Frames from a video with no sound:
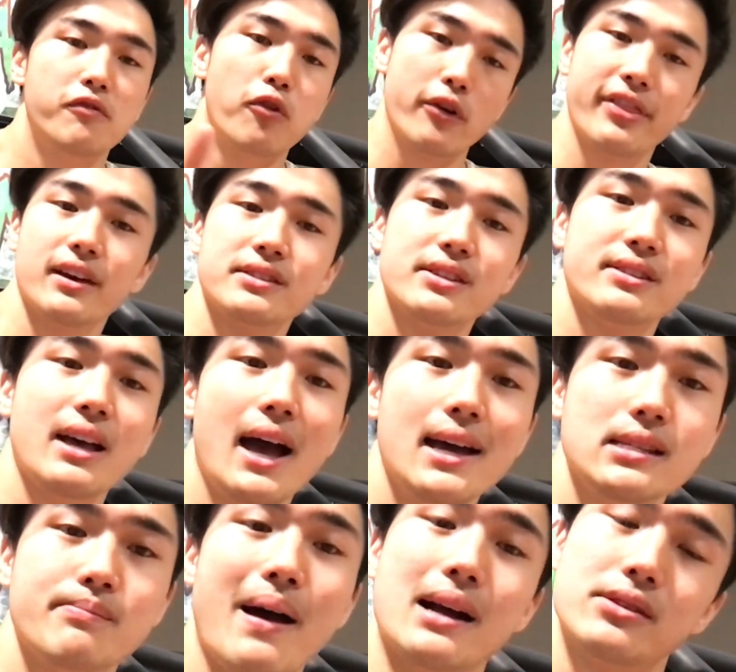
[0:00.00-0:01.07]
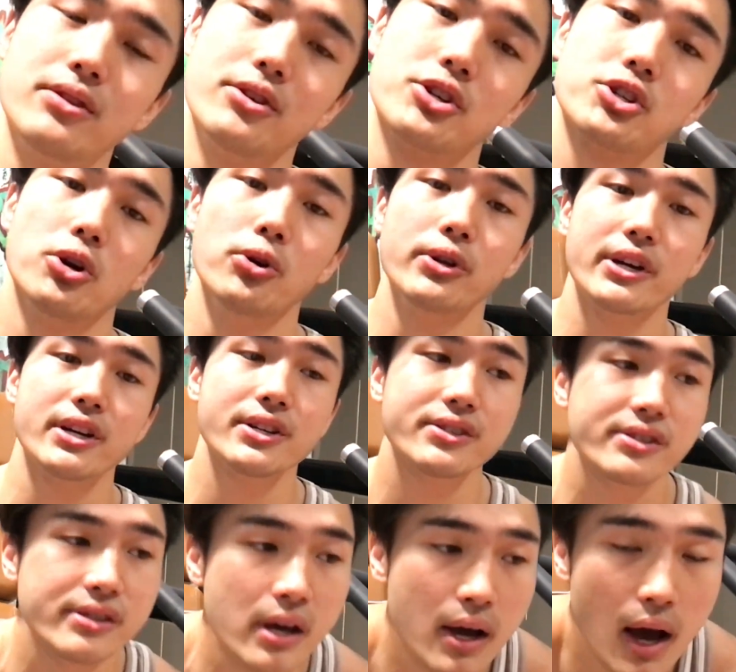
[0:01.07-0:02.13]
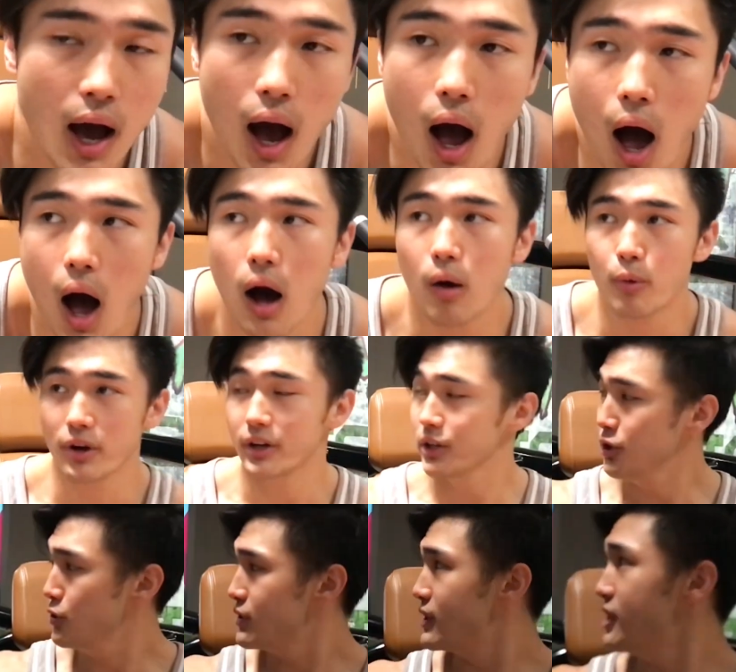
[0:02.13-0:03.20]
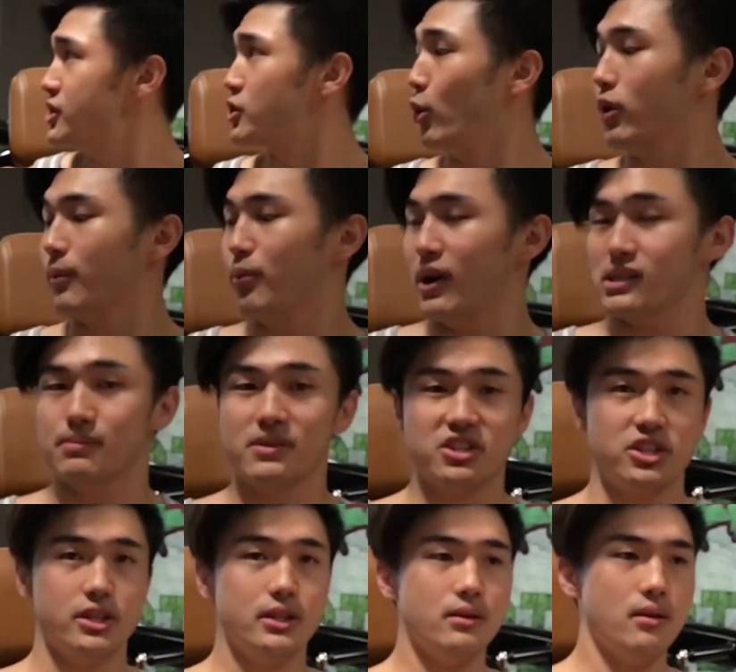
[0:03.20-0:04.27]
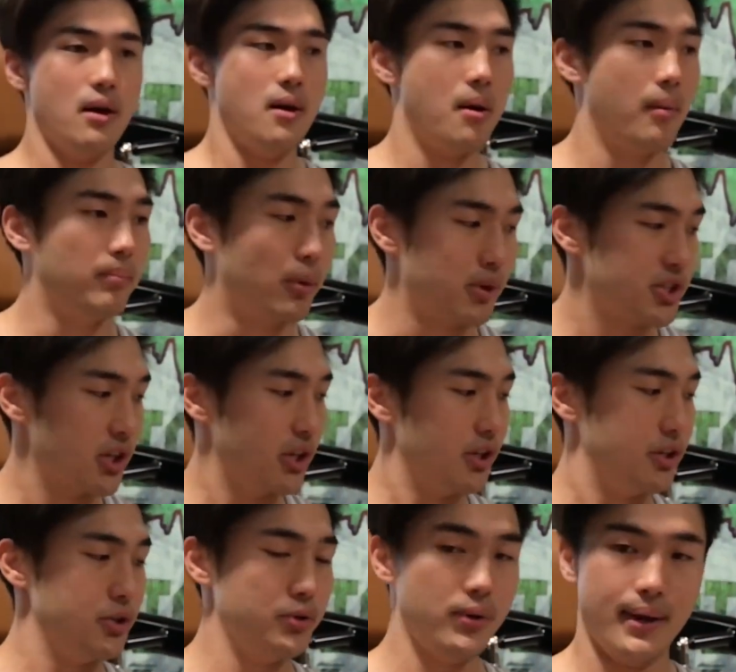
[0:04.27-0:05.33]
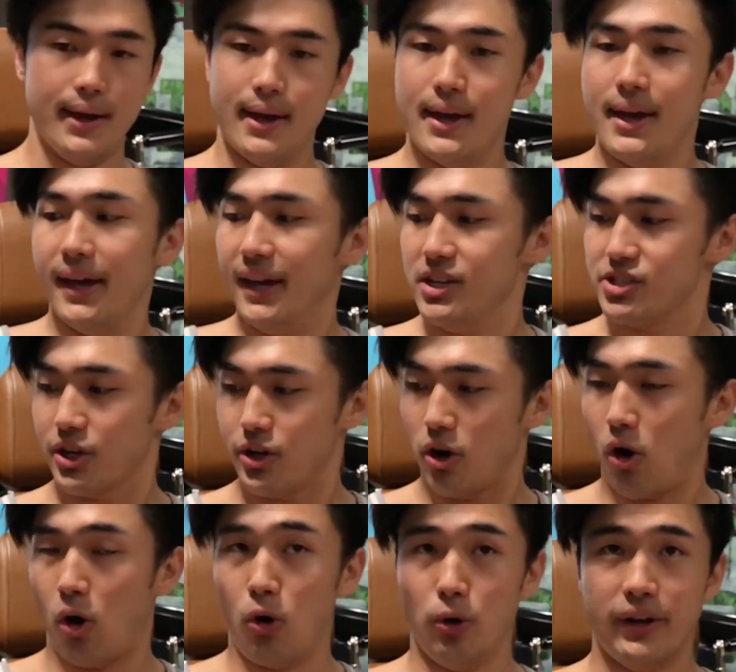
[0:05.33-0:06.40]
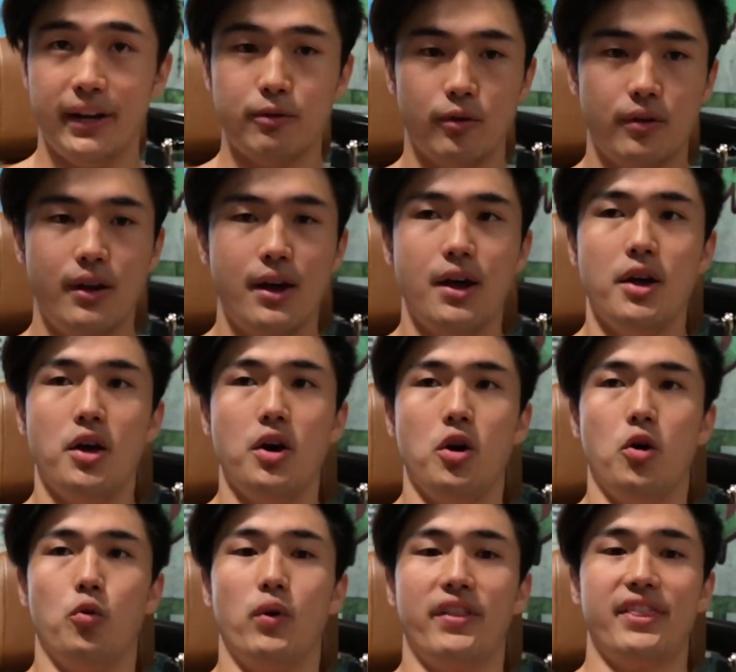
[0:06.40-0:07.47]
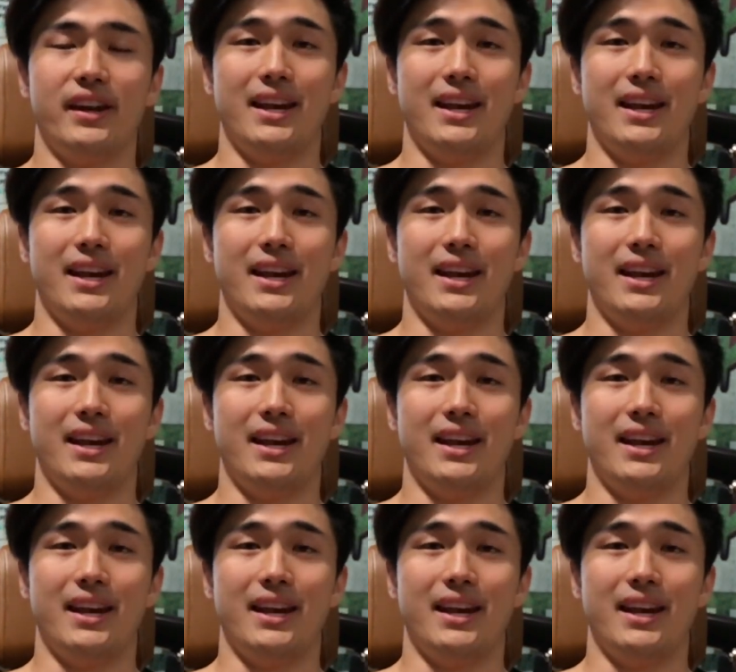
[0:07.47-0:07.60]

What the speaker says: Fourth exercise, back to the shoulders. We're gonna use the shoulder press machine, but what you're gonna do is you're gonna hold it with